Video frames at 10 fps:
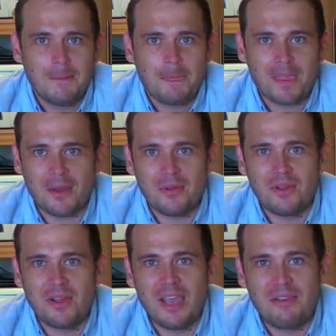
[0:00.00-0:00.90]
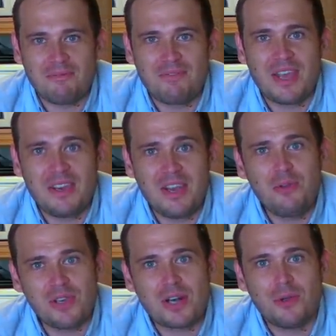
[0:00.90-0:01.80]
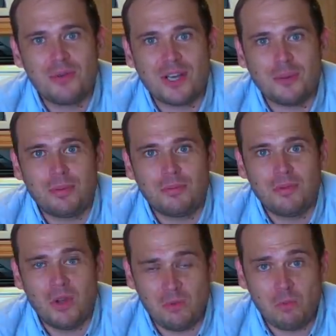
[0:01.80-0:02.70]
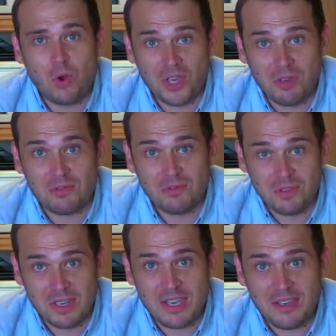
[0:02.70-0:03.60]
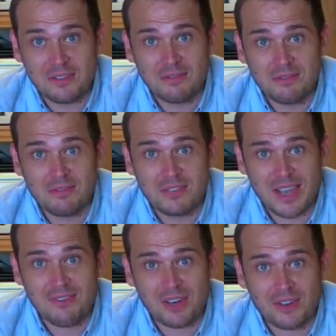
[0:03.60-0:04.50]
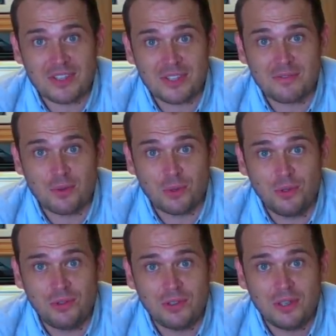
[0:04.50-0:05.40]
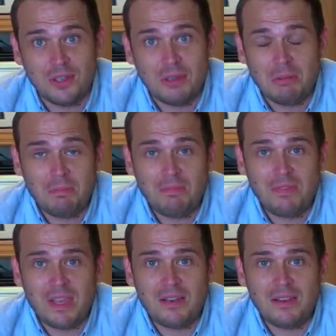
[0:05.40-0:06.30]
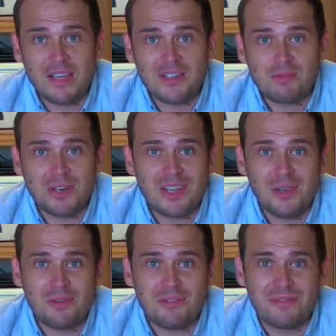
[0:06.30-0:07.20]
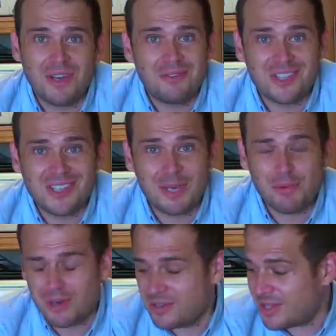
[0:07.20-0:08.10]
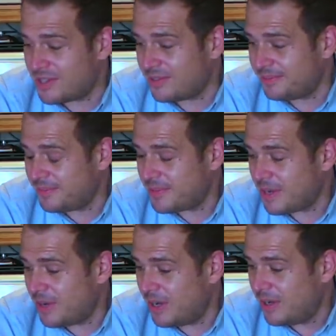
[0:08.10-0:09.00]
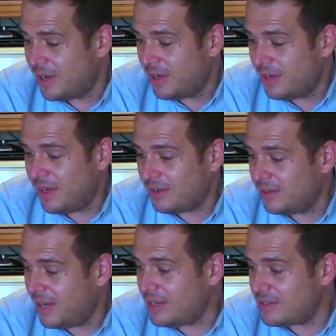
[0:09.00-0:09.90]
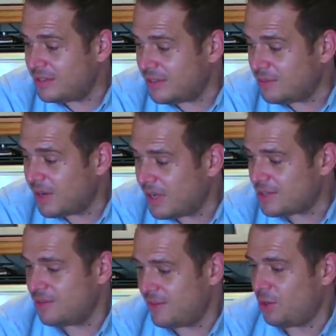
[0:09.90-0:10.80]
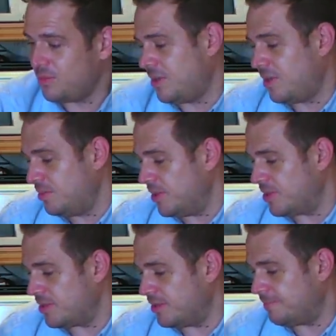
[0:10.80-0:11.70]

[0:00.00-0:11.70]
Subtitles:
So if they know you're clued up and what you need to have a licence for, then they just want to get you off the phone, just get it processed. So, yeah, excellent. I'm glad to have helped another person.